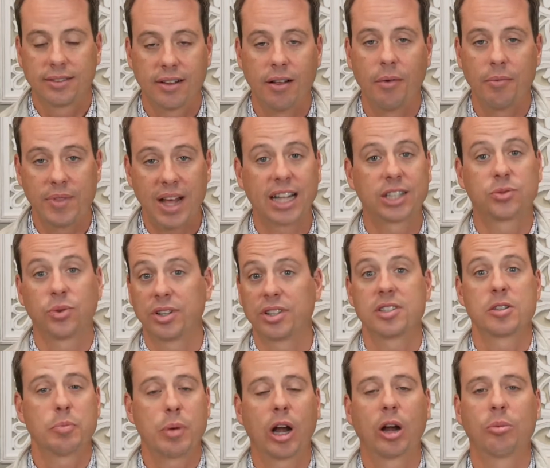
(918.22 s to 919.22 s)
That's what
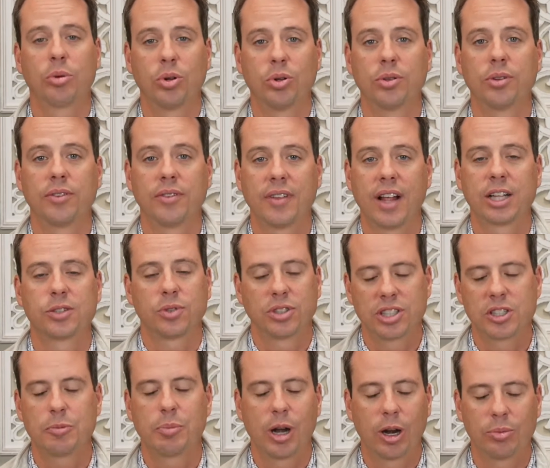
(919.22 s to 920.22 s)
this parable
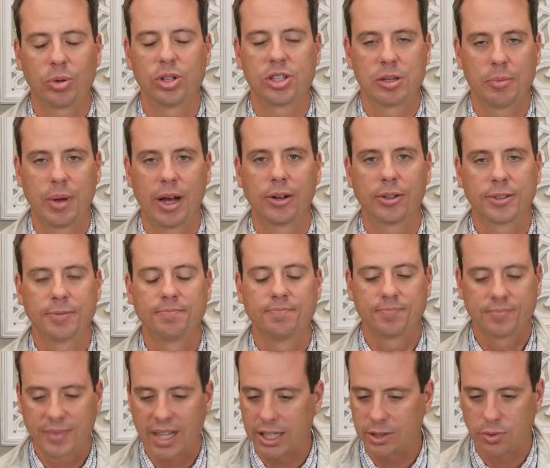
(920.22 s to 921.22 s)
is
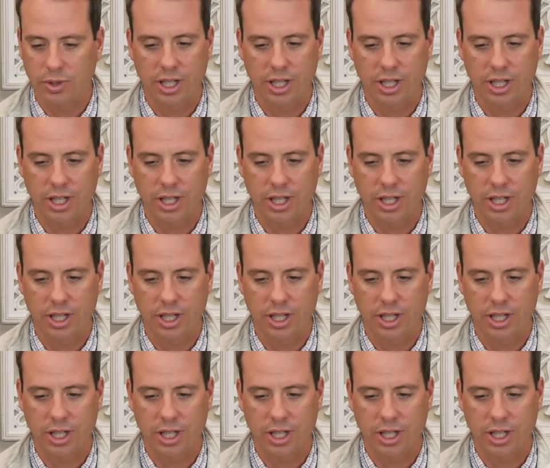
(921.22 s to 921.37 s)
about.